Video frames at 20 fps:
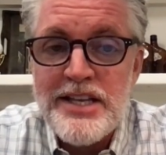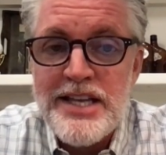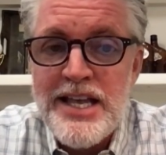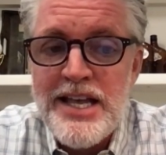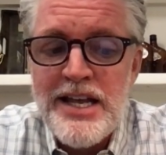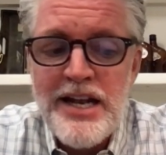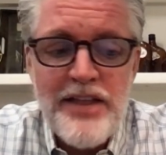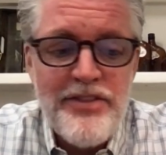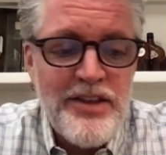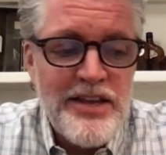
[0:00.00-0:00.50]

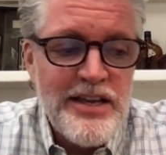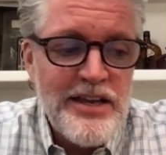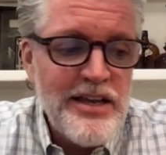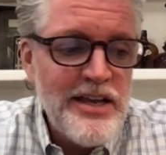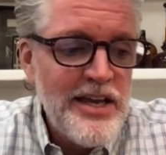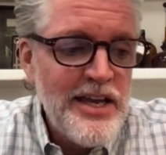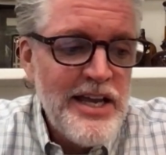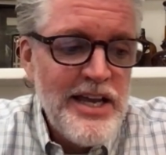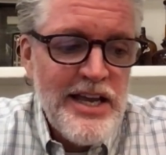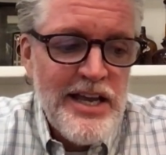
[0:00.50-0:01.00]
Again, I
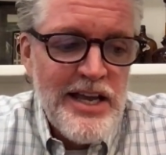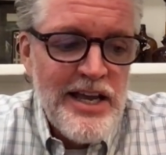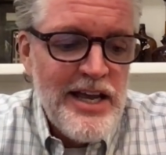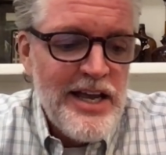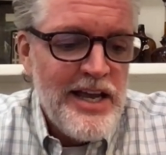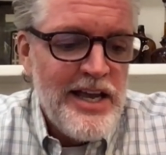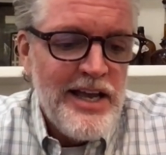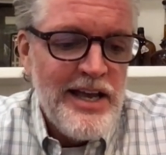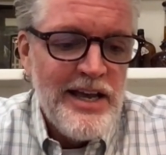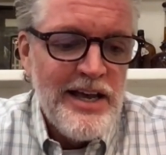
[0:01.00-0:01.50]
think
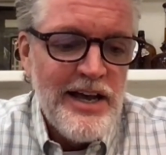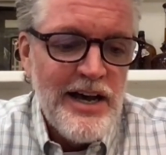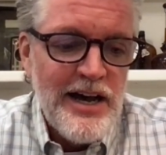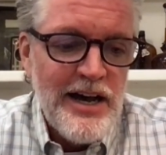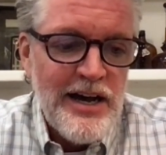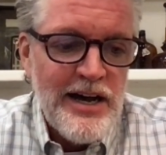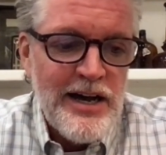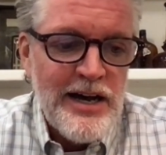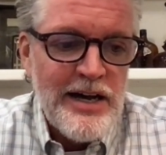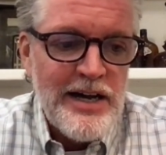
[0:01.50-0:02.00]

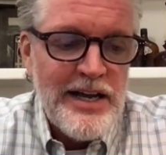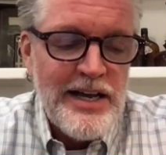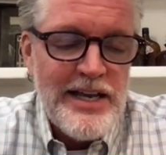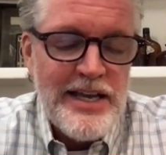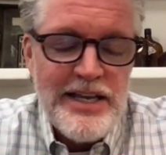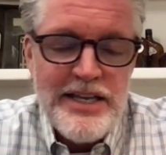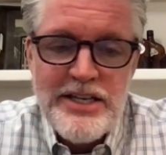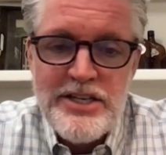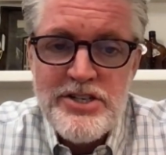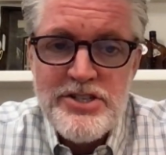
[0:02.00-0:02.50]

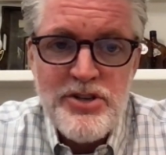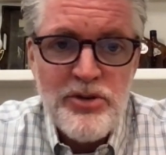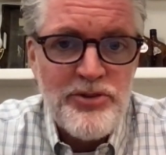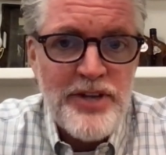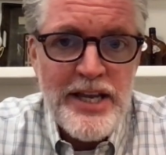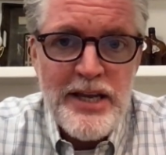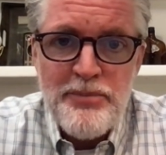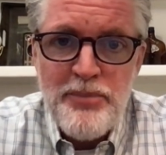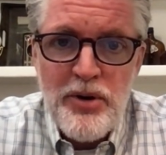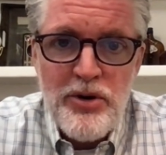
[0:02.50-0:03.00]
you just
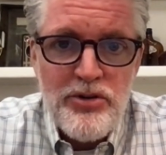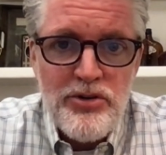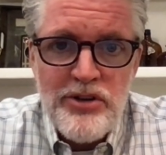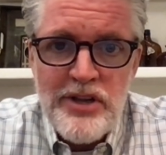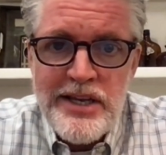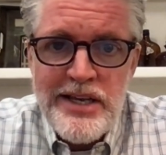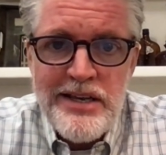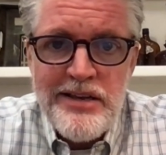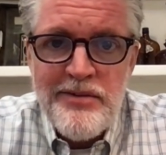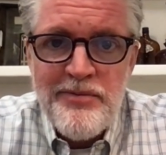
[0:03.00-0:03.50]
don't take it
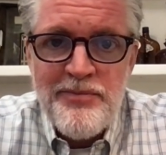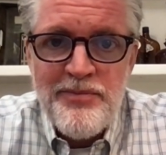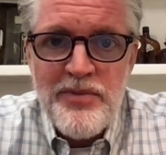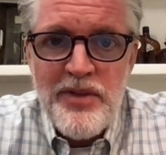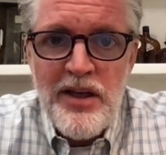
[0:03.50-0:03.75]
personally.